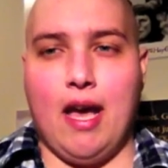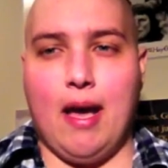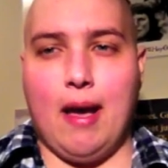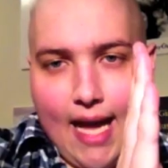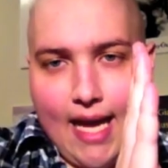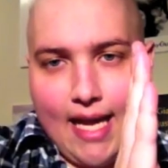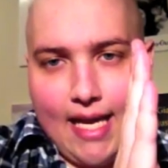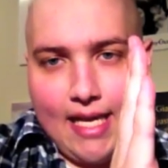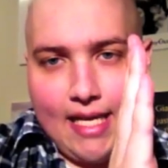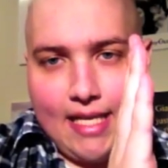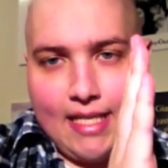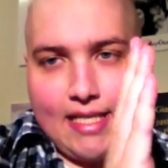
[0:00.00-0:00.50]

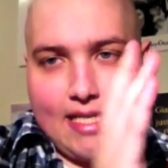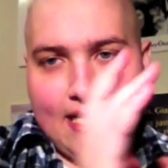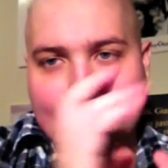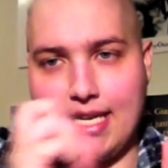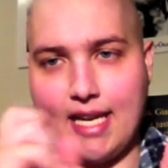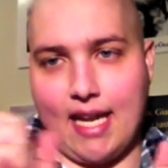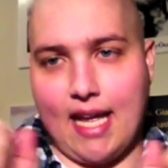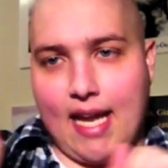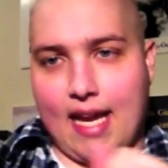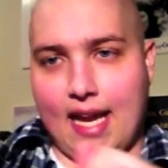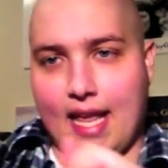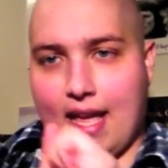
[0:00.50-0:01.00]
I did
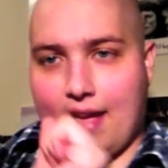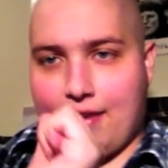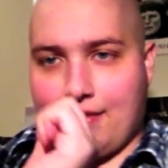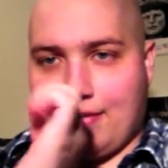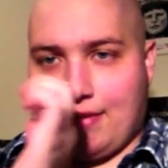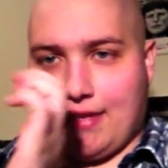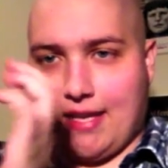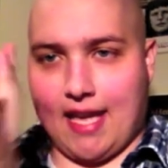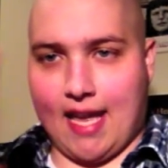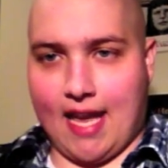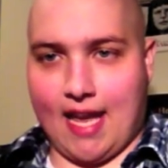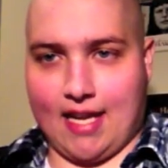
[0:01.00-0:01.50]
not
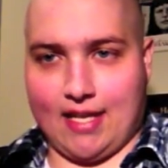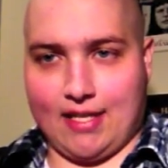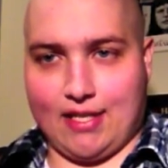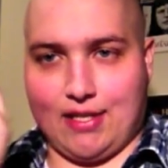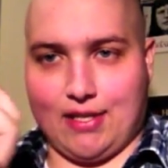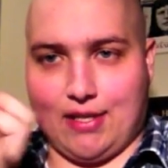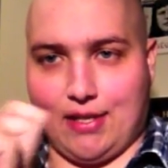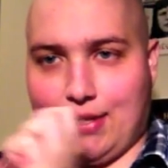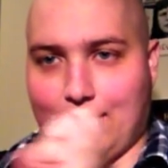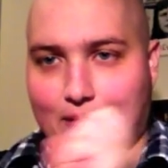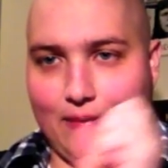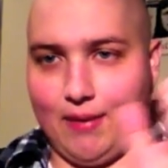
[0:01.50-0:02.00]
have
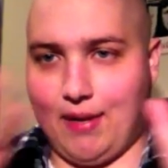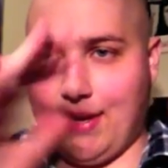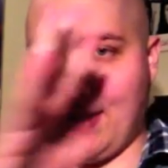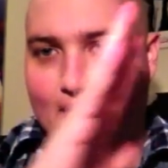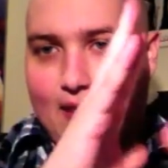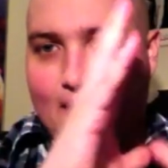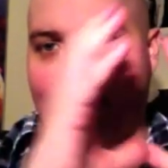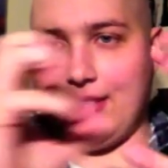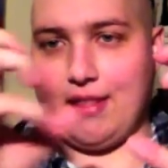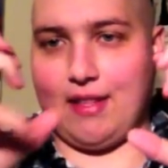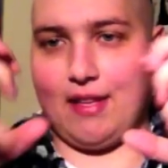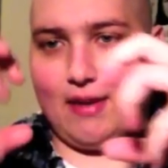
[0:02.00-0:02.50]
cancer.
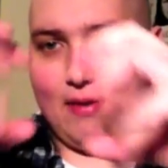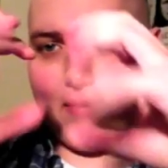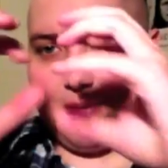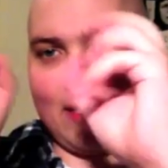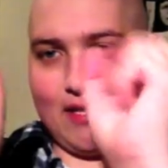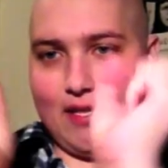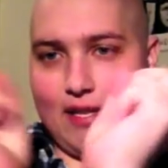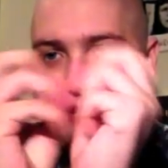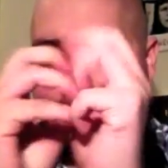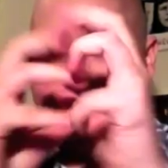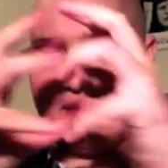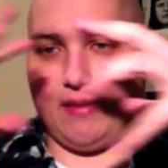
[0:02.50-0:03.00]
There
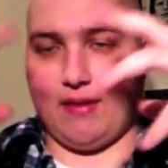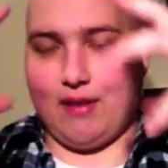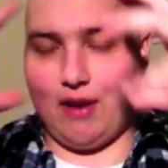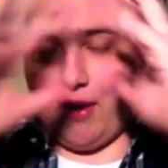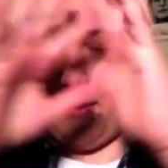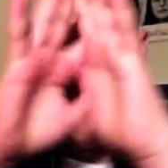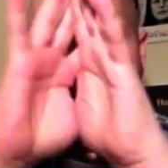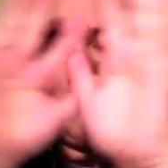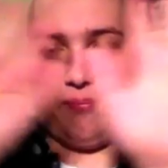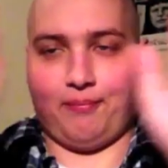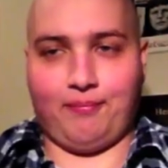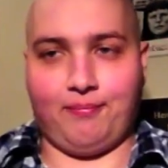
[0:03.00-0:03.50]
was no.